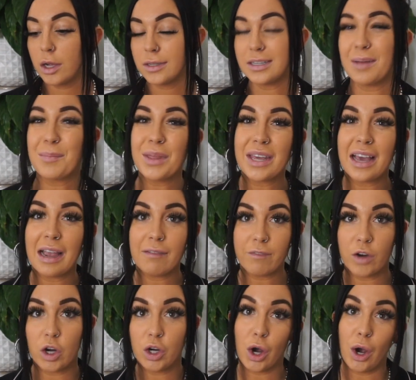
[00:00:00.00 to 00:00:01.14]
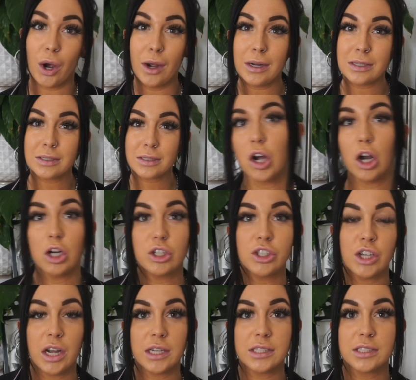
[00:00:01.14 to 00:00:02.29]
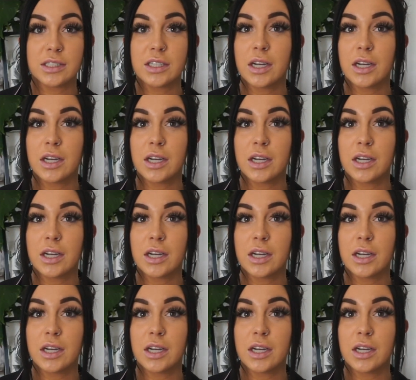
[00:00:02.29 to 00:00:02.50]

Something I forgot are just